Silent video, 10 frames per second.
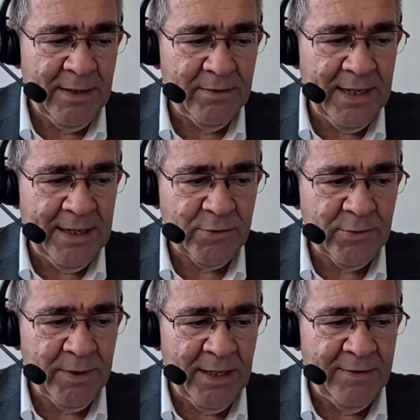about how
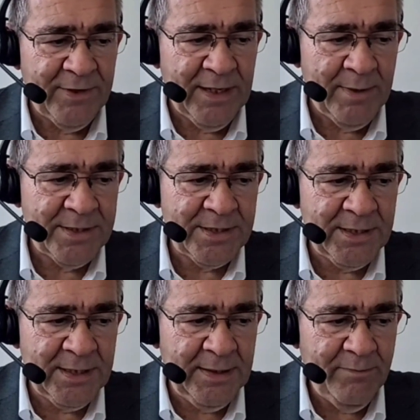to apply for the
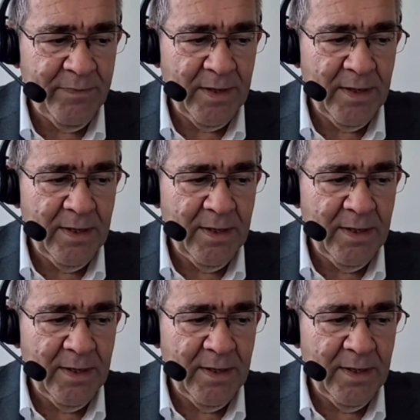MSc.